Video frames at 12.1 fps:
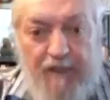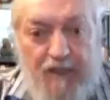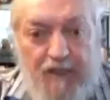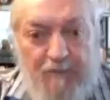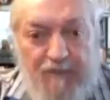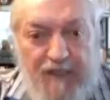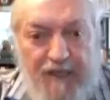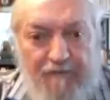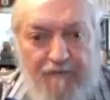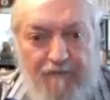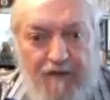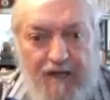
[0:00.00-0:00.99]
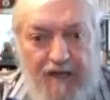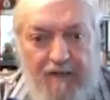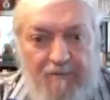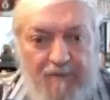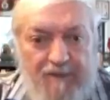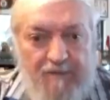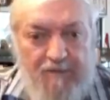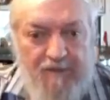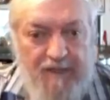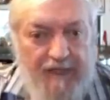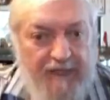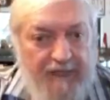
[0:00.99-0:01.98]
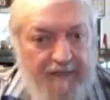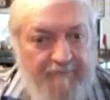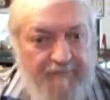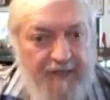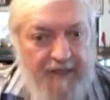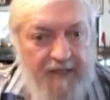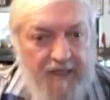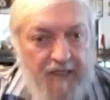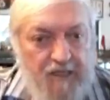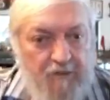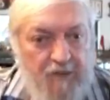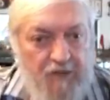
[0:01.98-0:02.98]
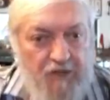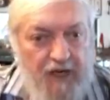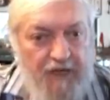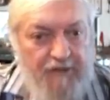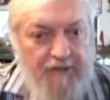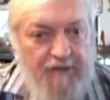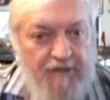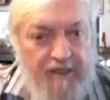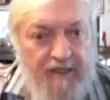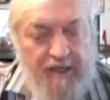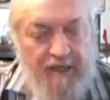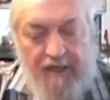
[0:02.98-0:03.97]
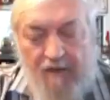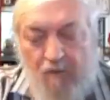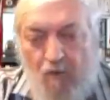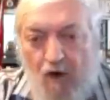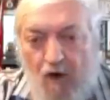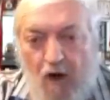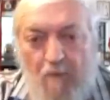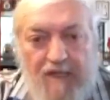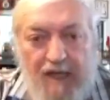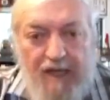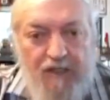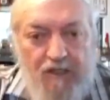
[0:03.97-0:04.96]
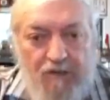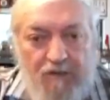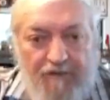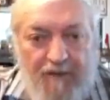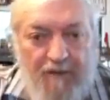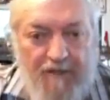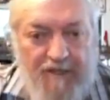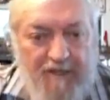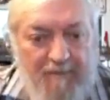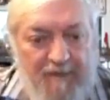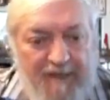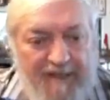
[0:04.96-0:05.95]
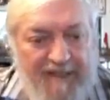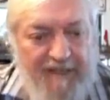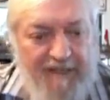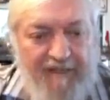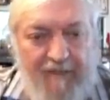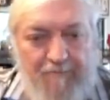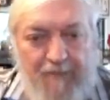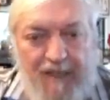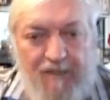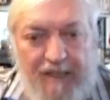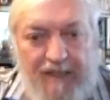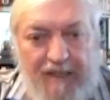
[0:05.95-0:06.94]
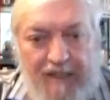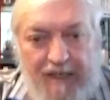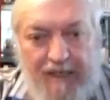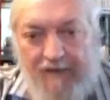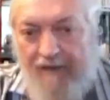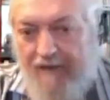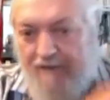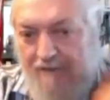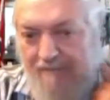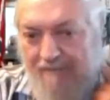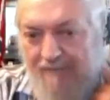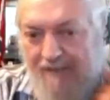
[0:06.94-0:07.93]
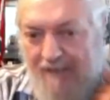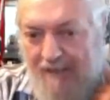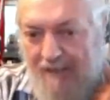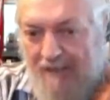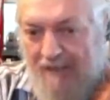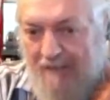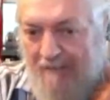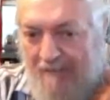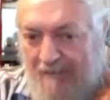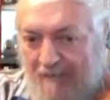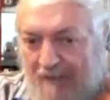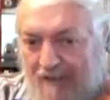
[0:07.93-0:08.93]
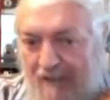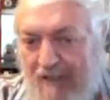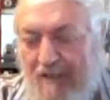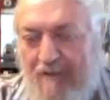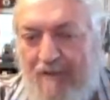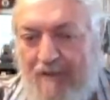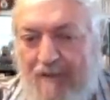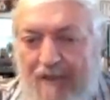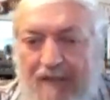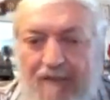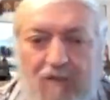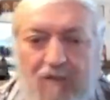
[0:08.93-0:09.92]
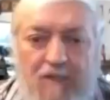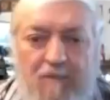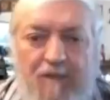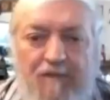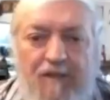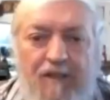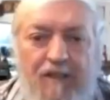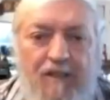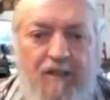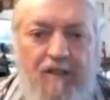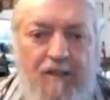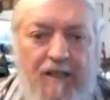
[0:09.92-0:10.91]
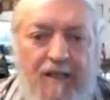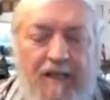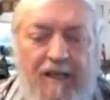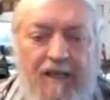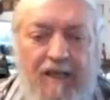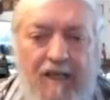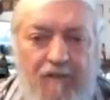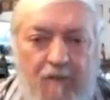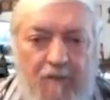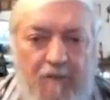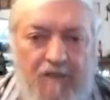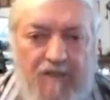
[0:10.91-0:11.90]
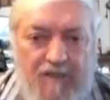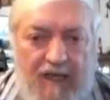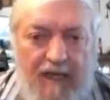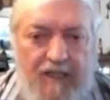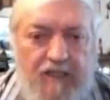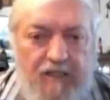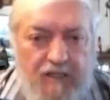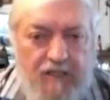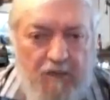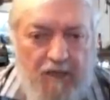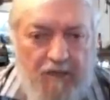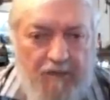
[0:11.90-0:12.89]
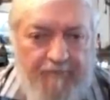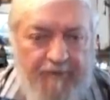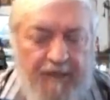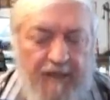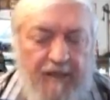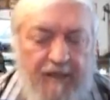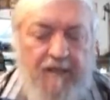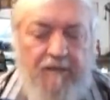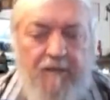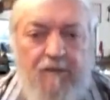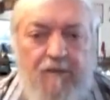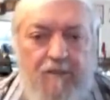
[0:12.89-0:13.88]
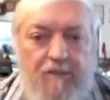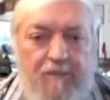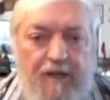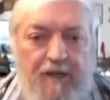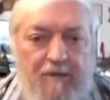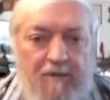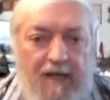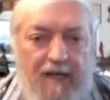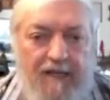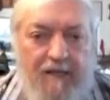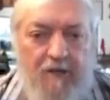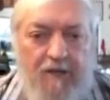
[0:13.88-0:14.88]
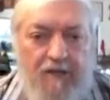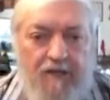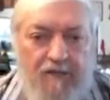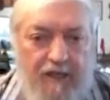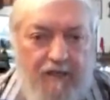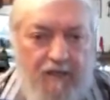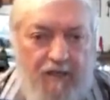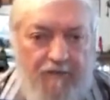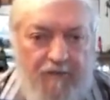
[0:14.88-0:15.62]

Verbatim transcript: the ships every Sunday. He'd do his rounds. And woe betide you if there was cigarette butt or anything lying around. So the Navy's always been very careful because it's hygiene as well. You've got to also bear in mind that on a Strikecraft, for